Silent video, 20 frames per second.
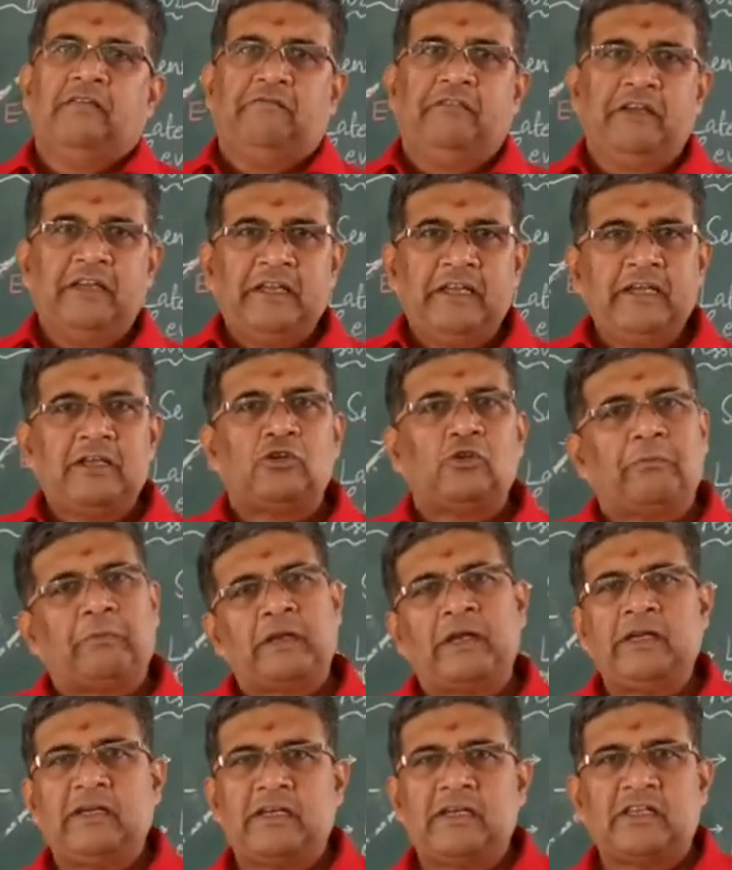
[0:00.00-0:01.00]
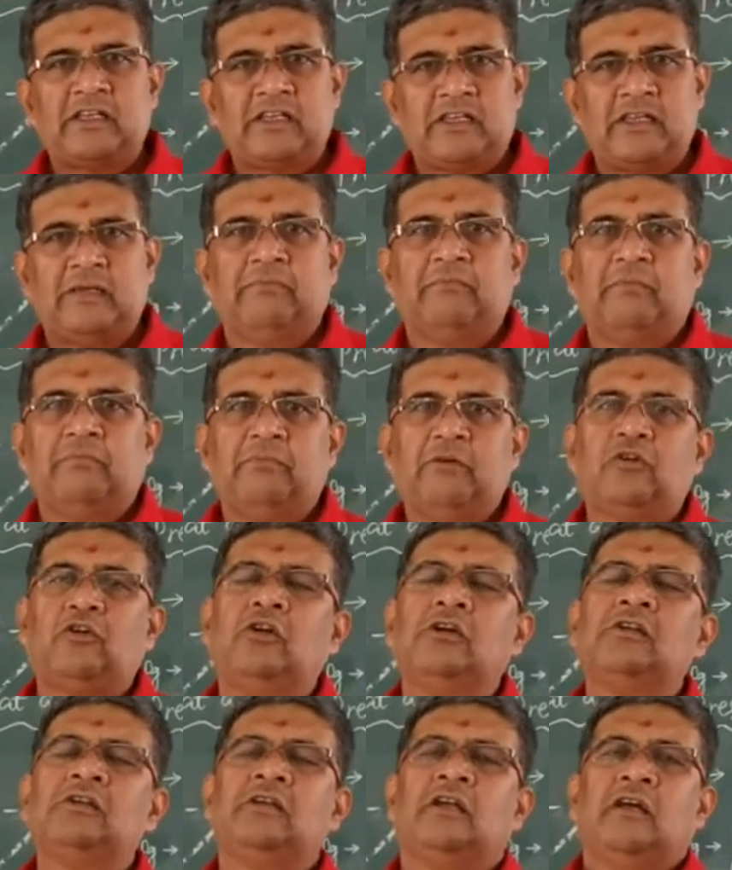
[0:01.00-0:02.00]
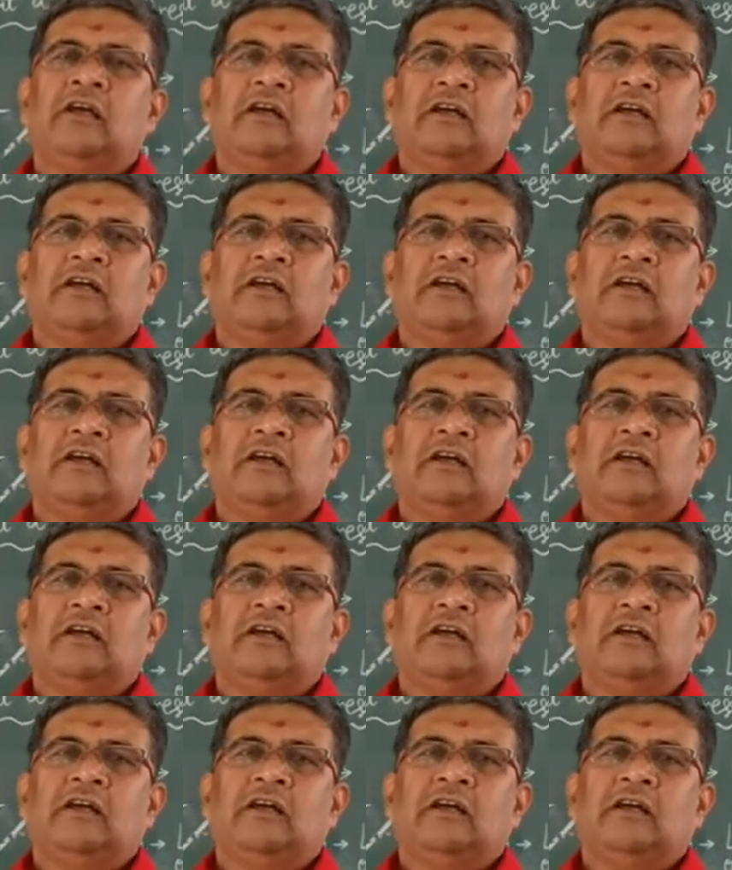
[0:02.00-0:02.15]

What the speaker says: we need superheated steam because